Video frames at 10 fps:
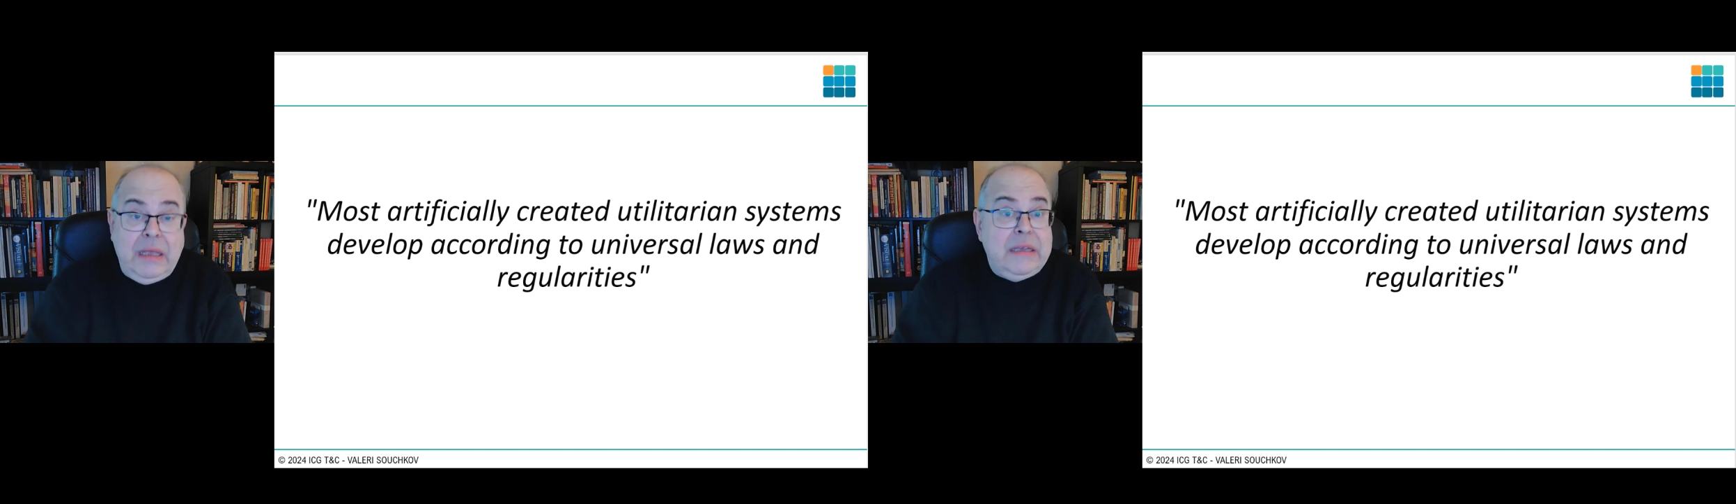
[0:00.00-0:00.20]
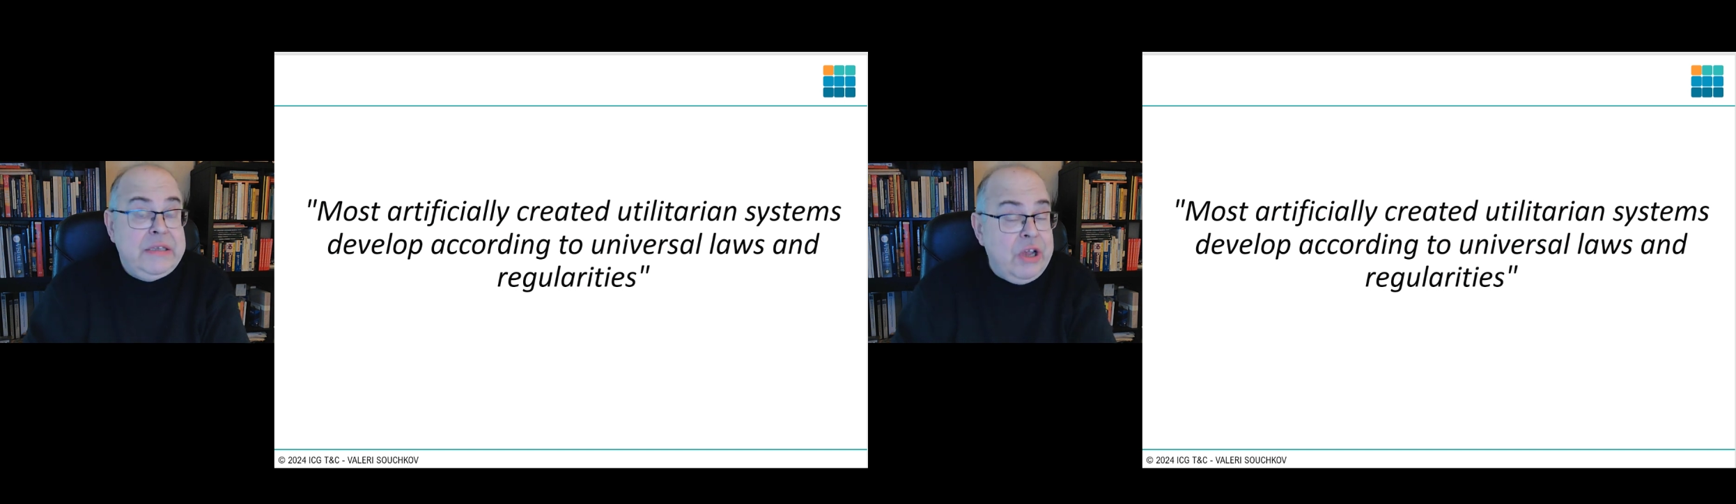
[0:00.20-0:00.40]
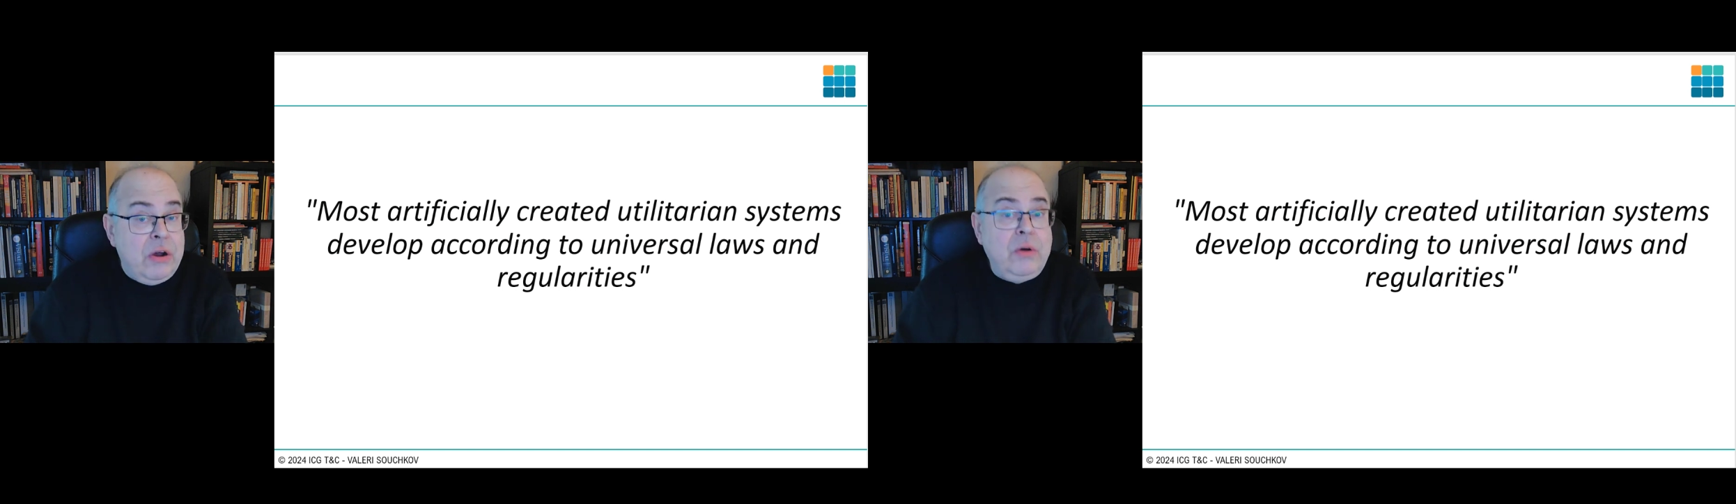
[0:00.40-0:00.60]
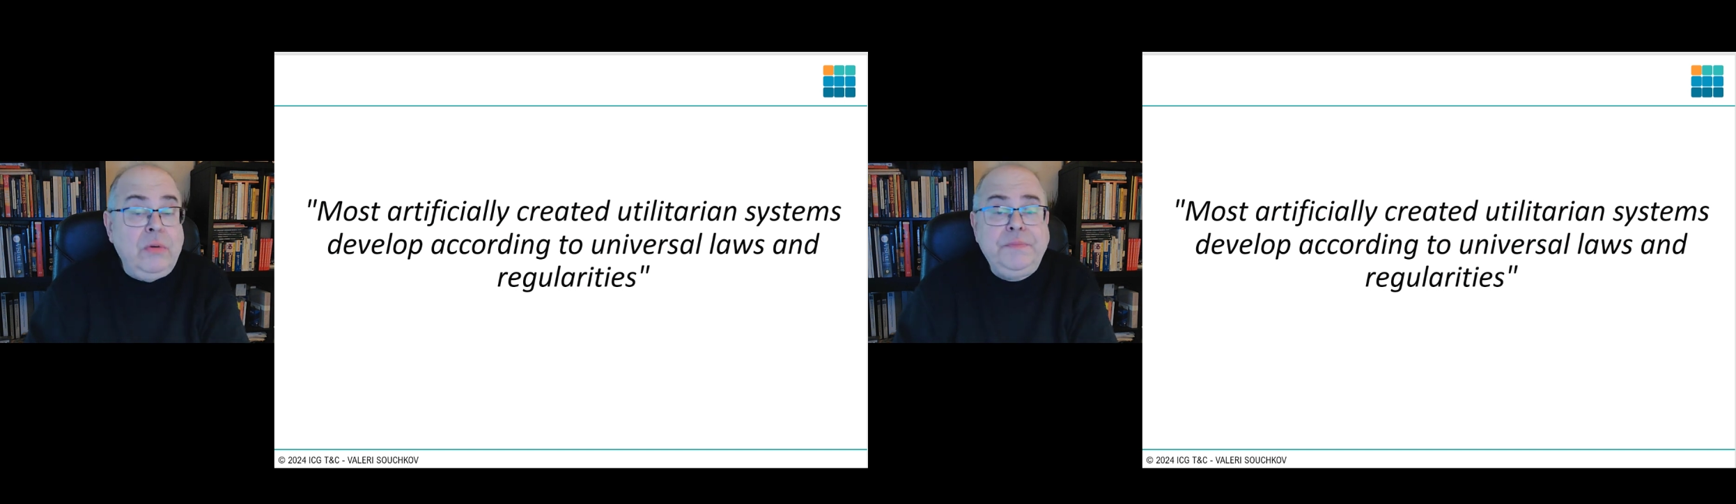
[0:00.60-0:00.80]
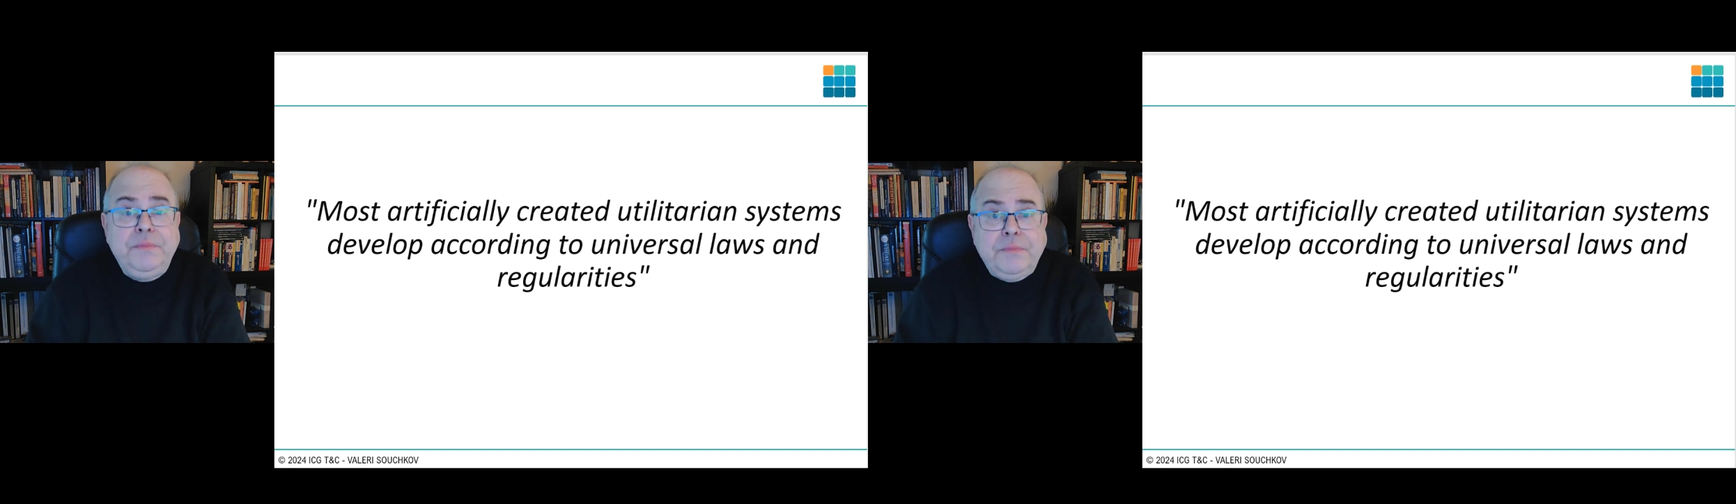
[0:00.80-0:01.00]

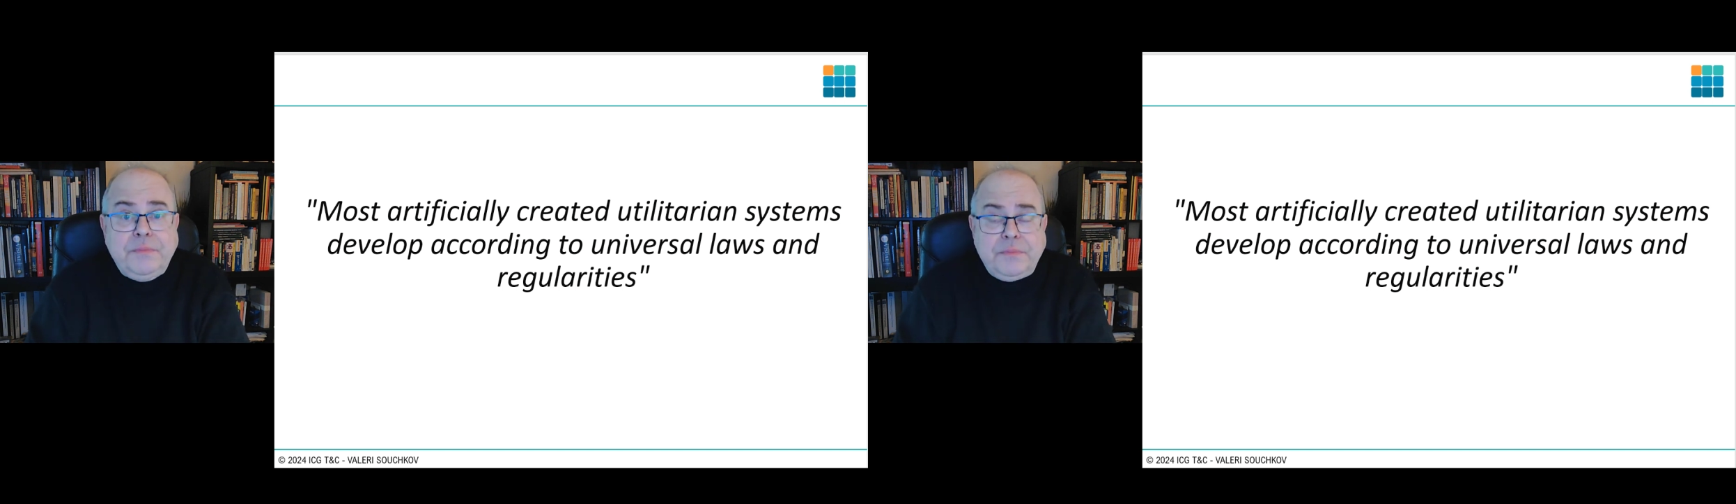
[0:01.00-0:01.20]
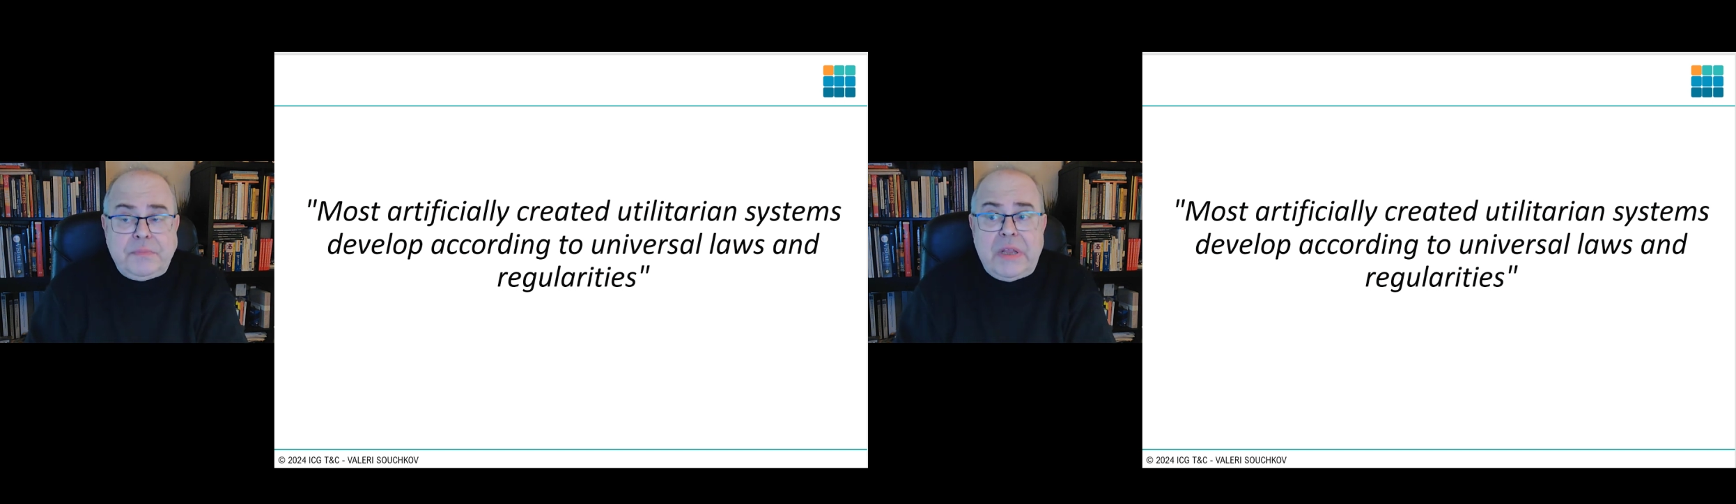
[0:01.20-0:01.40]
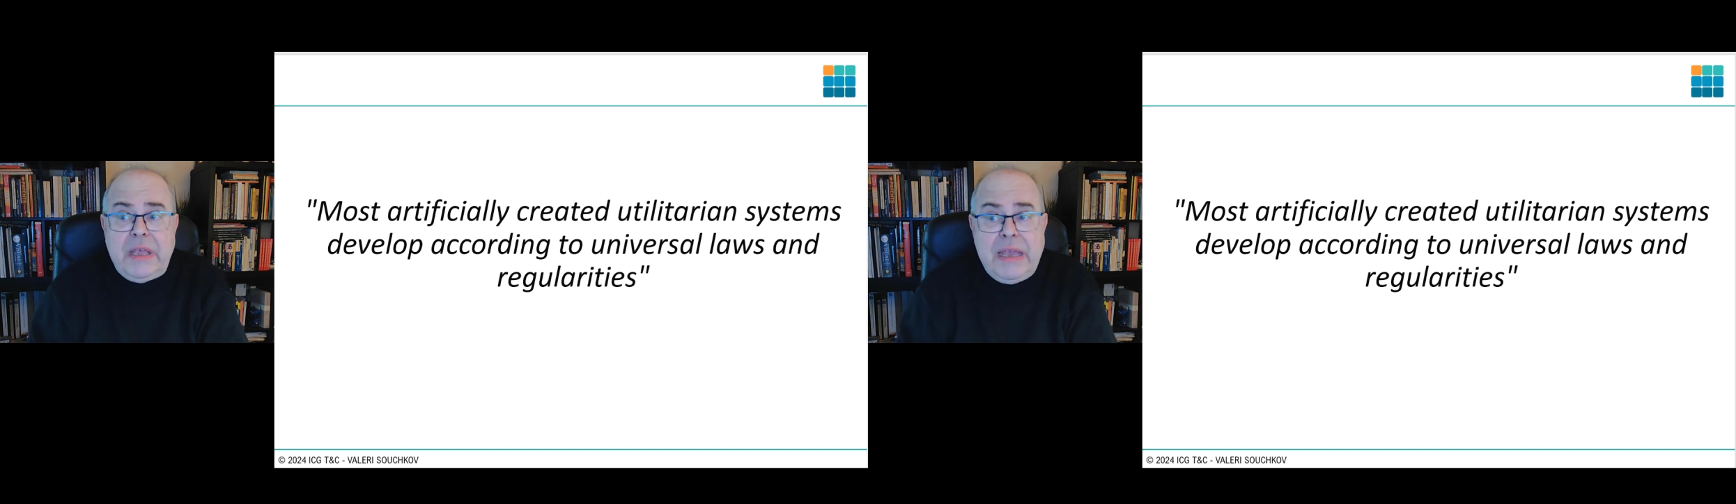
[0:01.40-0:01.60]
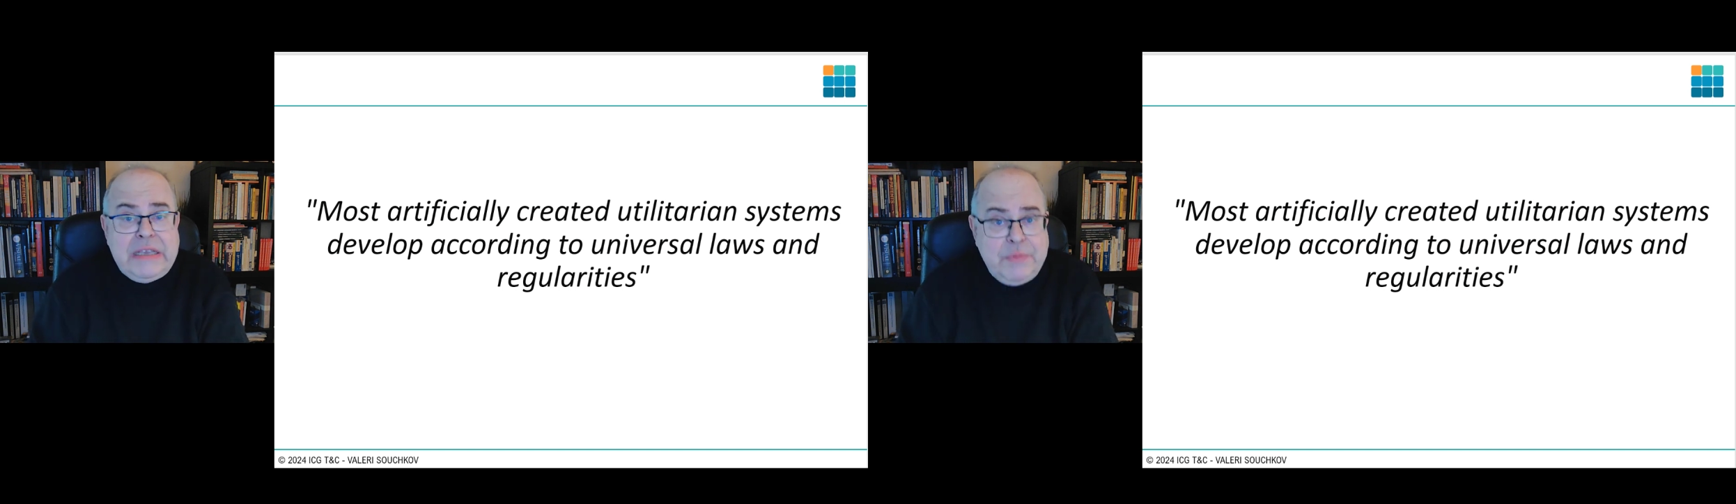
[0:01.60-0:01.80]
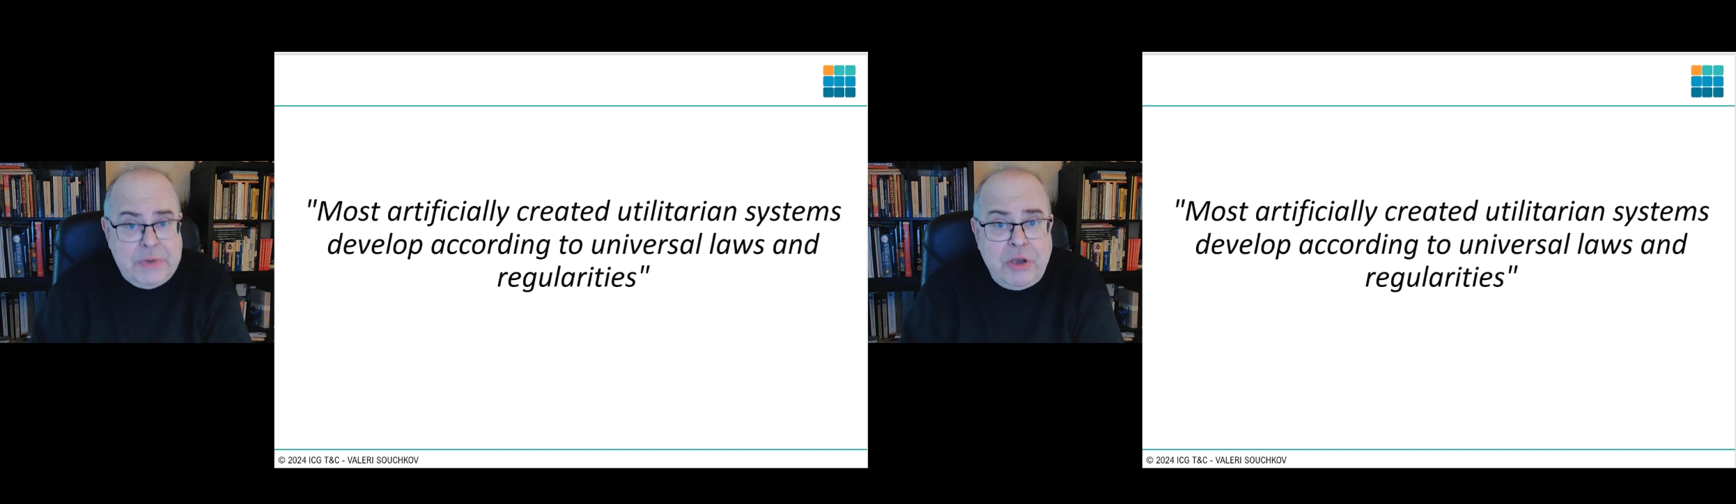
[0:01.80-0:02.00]
So,
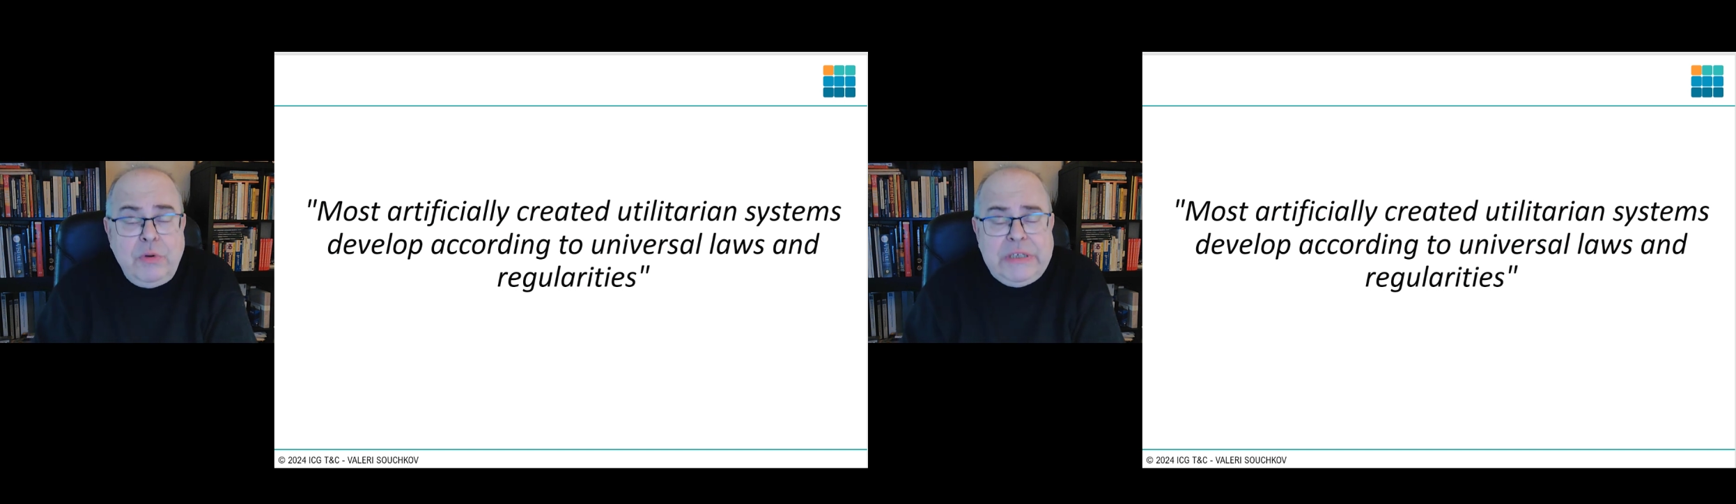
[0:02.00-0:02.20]
as we know